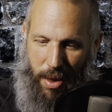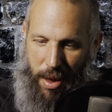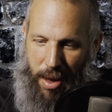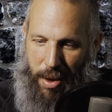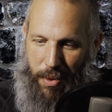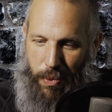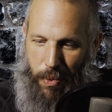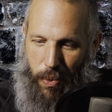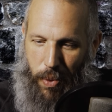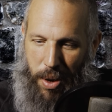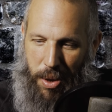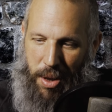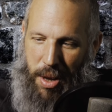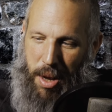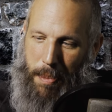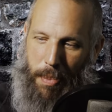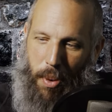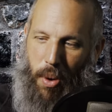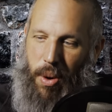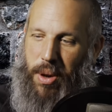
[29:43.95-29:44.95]
it
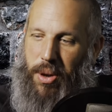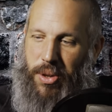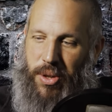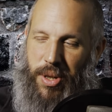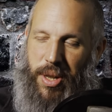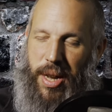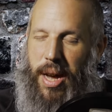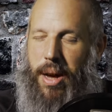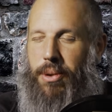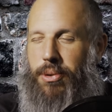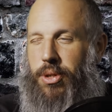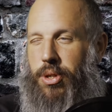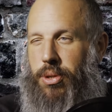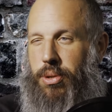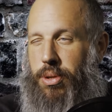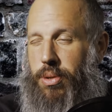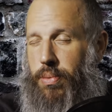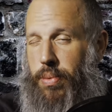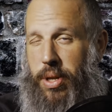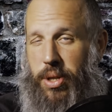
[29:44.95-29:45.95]
really boils down
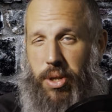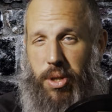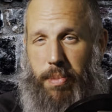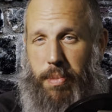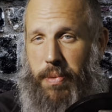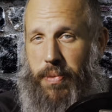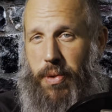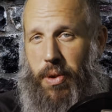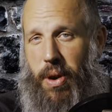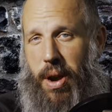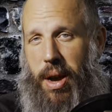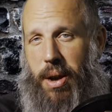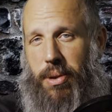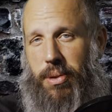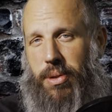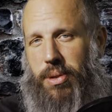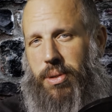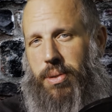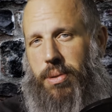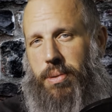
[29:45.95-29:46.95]
to the wisdom of
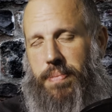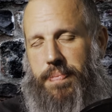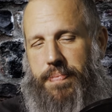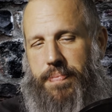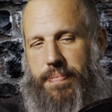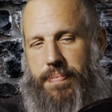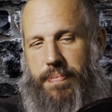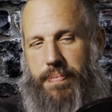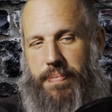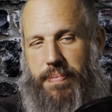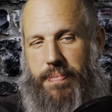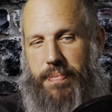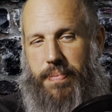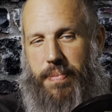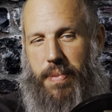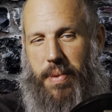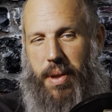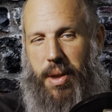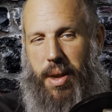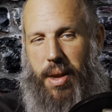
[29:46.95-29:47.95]
crowds
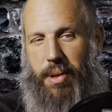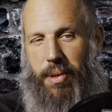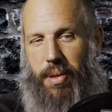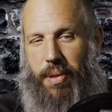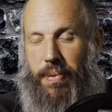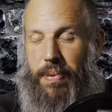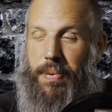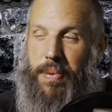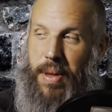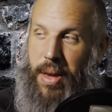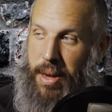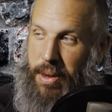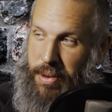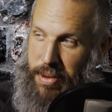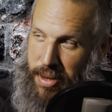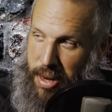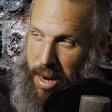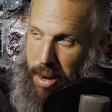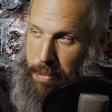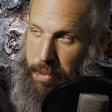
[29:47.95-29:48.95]

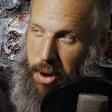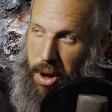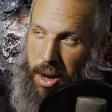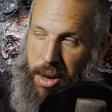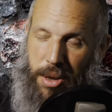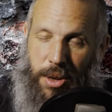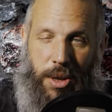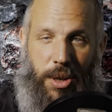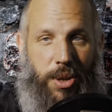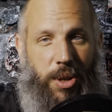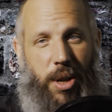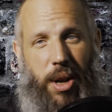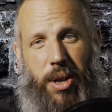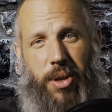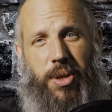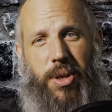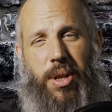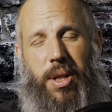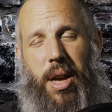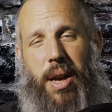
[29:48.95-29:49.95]
that Tom Naughton
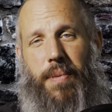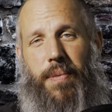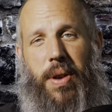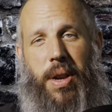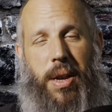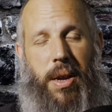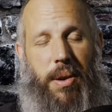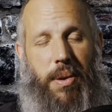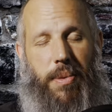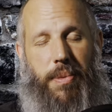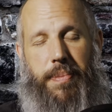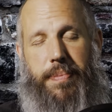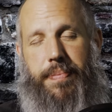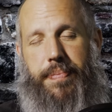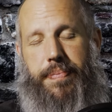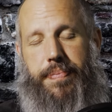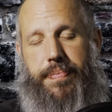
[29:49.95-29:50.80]
discussed in that video.